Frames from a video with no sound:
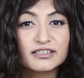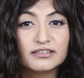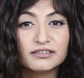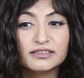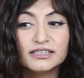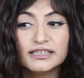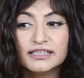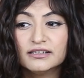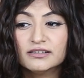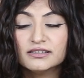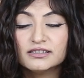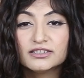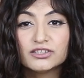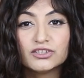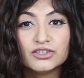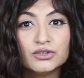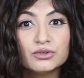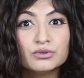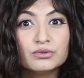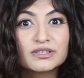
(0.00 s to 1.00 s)
curly girls
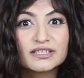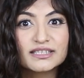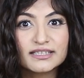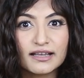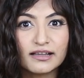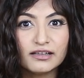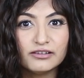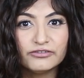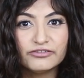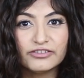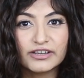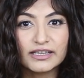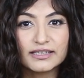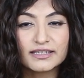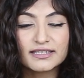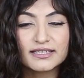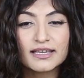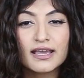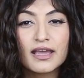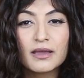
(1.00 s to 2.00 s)
use
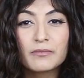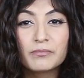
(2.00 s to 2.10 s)
sulfates